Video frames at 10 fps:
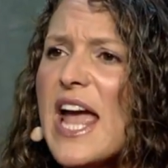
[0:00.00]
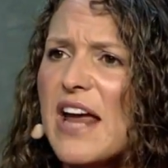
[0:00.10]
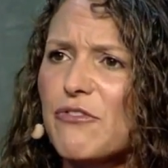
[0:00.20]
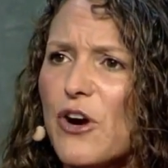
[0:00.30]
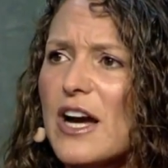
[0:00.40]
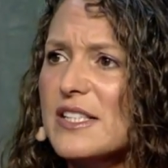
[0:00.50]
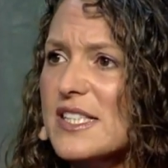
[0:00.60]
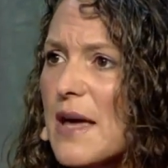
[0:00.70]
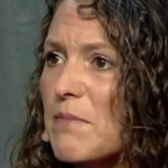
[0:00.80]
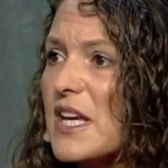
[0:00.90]
And for us,
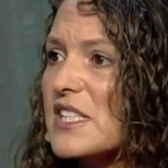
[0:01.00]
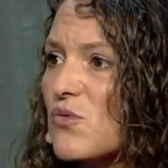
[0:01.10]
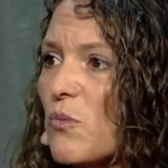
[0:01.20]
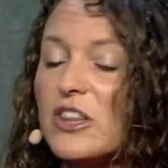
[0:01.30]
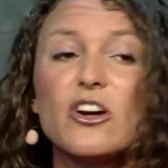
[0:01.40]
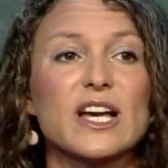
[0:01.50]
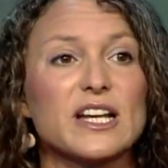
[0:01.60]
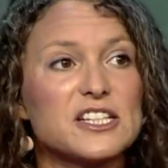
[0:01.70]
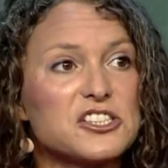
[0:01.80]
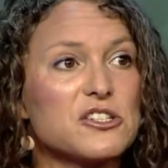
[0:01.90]
that means when we look
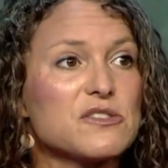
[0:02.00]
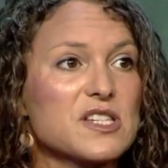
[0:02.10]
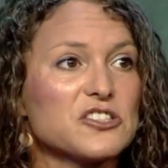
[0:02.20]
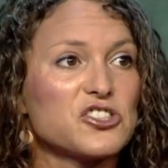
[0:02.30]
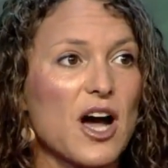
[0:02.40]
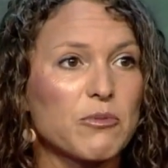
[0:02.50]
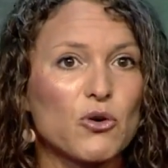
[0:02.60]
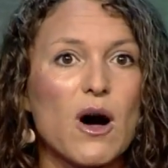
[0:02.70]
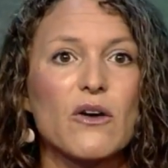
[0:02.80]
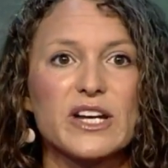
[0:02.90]
at issues like job
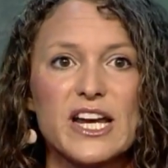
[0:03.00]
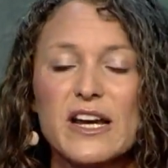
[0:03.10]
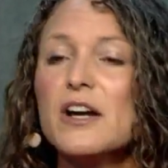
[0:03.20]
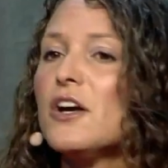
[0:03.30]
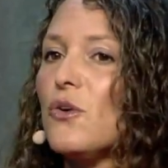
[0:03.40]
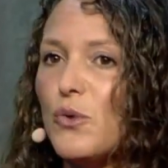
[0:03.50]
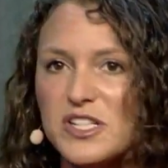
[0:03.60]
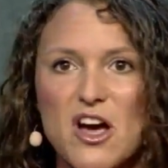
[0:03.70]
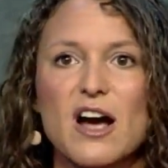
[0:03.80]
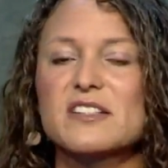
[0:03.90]
quality, we
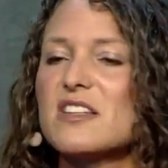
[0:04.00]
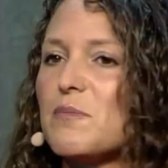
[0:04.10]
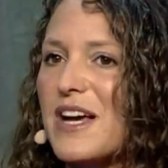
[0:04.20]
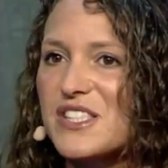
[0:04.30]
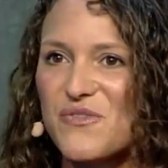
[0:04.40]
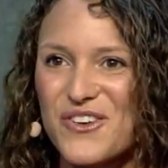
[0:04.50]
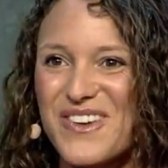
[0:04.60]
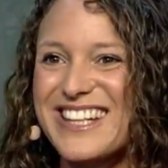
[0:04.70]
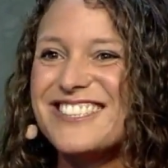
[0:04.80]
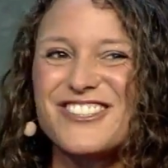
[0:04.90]
talk to the best fund
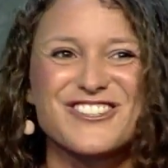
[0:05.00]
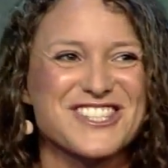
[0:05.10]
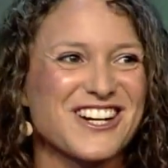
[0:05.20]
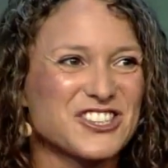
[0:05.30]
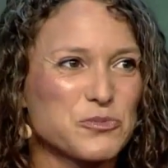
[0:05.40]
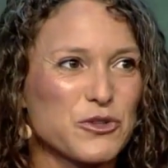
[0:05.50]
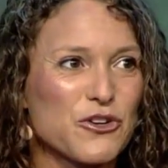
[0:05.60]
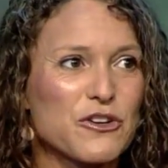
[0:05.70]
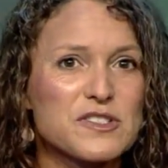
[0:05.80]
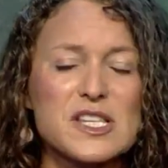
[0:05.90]
managers and
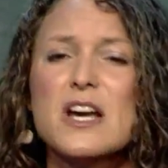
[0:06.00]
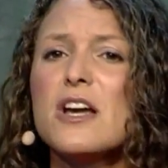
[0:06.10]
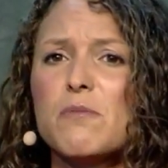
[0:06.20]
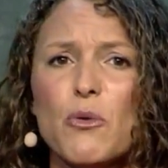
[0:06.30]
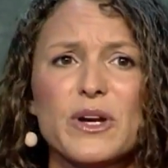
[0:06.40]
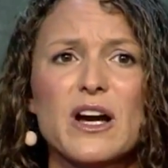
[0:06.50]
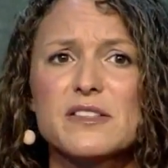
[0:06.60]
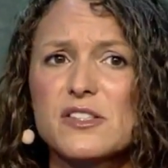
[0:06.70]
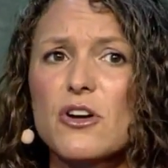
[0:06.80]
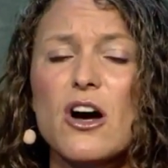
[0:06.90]
entrepreneurs, but we
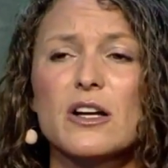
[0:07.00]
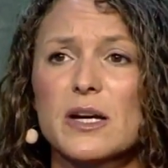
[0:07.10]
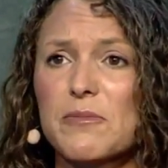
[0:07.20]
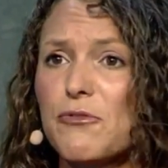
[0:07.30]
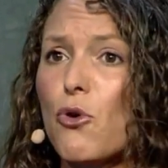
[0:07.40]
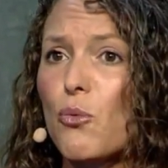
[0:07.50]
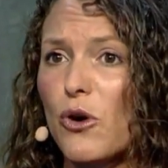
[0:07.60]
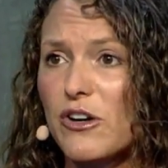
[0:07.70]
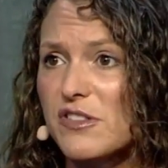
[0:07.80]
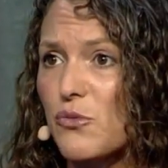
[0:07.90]
also called up 4
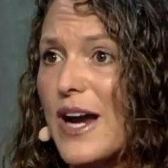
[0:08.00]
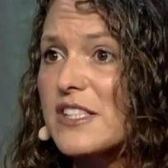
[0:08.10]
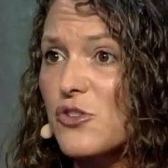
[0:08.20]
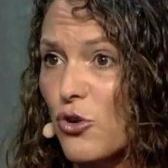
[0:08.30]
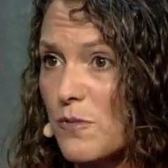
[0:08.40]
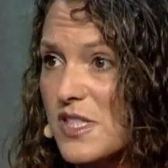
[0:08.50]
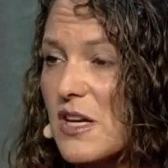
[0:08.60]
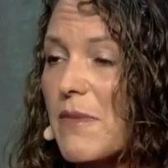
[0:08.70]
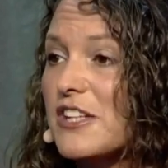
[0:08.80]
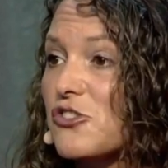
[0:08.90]
workers' rights groups
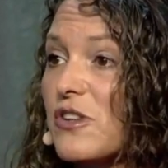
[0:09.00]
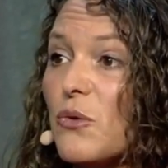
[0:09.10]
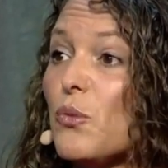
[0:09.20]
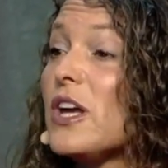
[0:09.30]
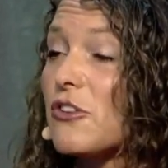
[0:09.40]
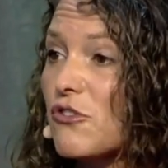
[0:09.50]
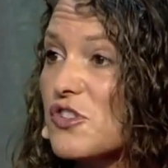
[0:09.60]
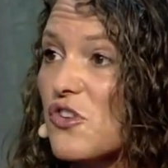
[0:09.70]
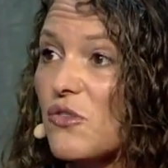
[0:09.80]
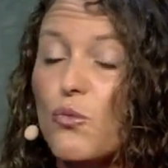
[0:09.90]
to make sure that we
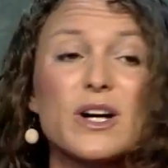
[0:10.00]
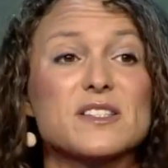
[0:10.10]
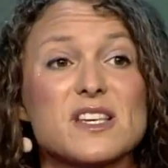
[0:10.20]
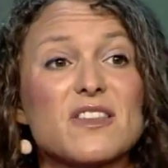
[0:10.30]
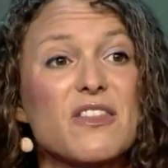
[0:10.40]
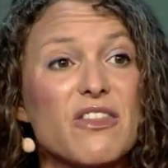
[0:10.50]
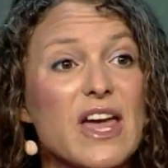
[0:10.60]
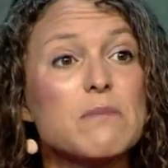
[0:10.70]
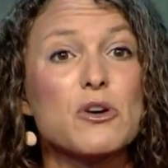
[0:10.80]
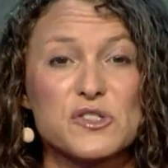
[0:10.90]
understood what is it that
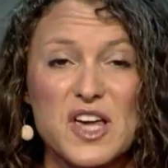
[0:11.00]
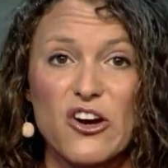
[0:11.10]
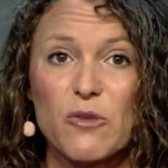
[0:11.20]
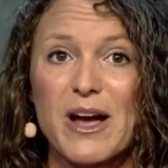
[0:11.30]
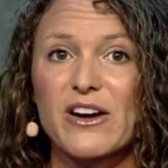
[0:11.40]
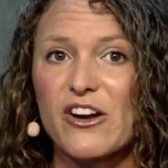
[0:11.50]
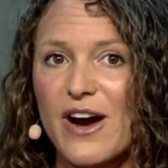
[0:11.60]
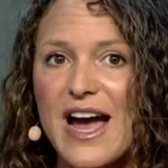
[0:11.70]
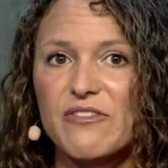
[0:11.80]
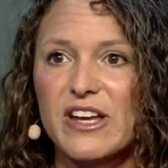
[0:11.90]
they most care about and
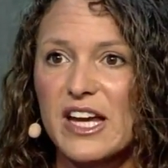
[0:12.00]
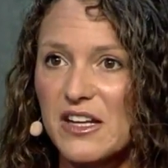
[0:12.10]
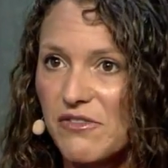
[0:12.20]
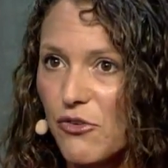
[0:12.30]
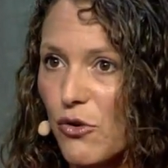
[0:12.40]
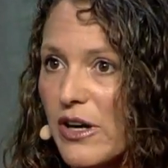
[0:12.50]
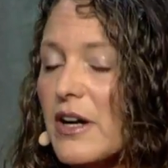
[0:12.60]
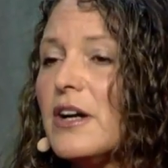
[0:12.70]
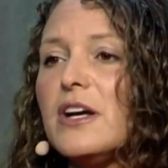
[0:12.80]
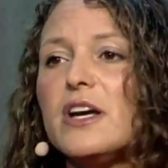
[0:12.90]
are advocating for.